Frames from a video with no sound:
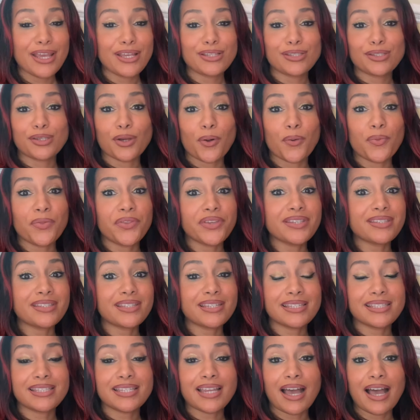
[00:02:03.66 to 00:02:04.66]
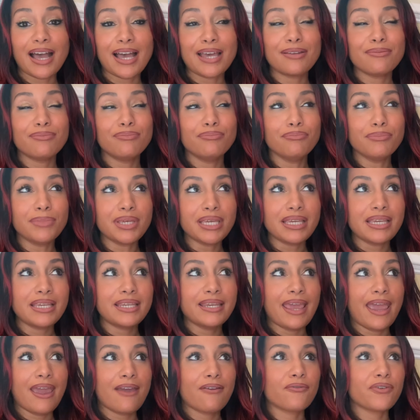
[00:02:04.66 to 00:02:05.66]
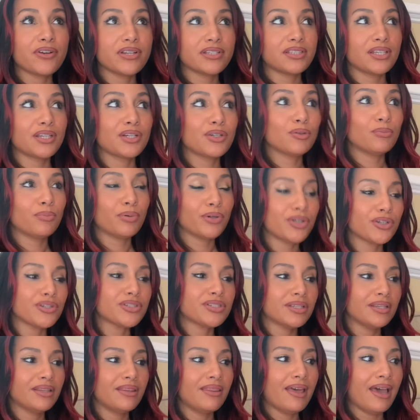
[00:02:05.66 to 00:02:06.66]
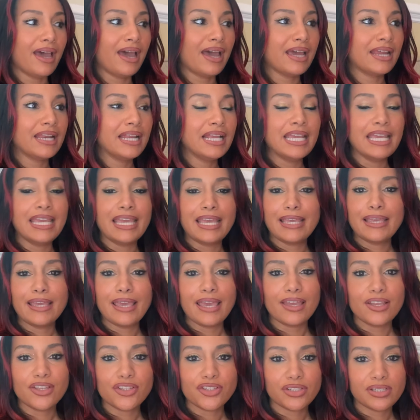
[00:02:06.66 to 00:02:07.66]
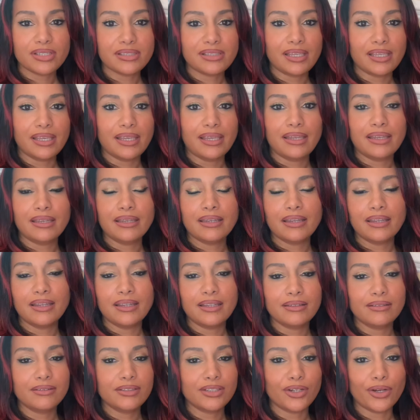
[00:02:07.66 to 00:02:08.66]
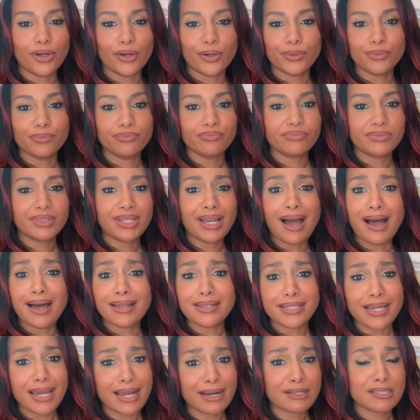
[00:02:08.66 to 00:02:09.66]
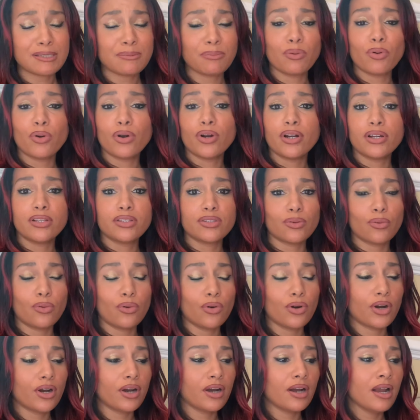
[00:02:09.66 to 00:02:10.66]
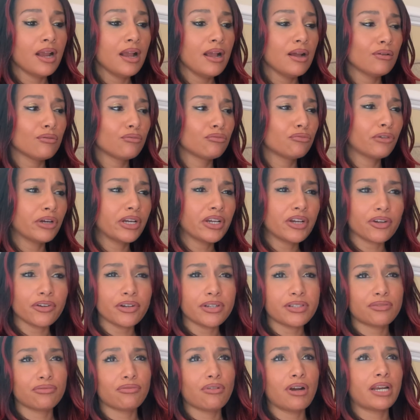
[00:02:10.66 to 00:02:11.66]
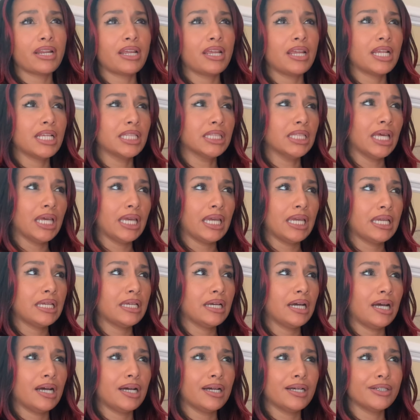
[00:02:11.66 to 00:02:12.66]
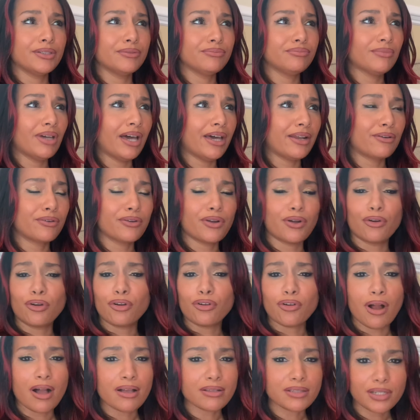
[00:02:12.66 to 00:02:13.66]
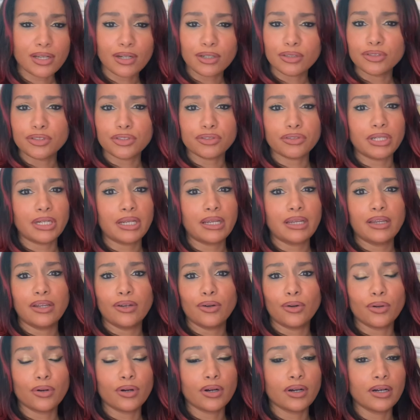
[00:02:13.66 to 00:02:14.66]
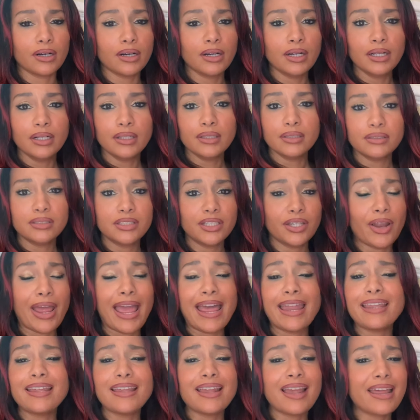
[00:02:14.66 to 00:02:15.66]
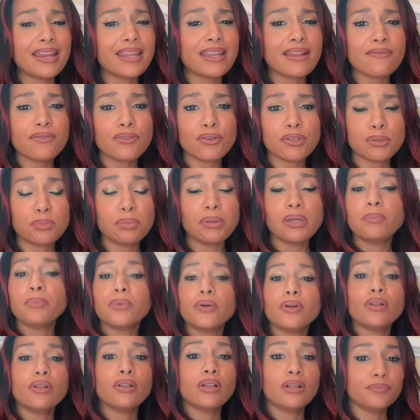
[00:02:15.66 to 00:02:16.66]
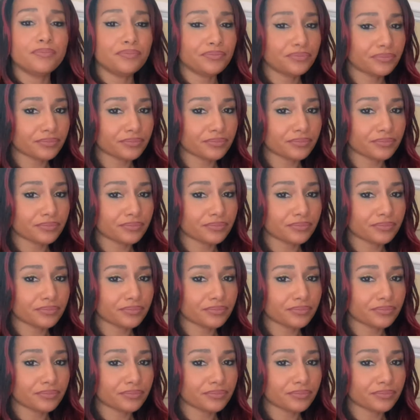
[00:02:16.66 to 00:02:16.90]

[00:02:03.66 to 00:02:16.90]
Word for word: So this does not mean every single person that engages in, you know, contact sports or rigorous running like uh, I don't know, cross country or you know, any any of those people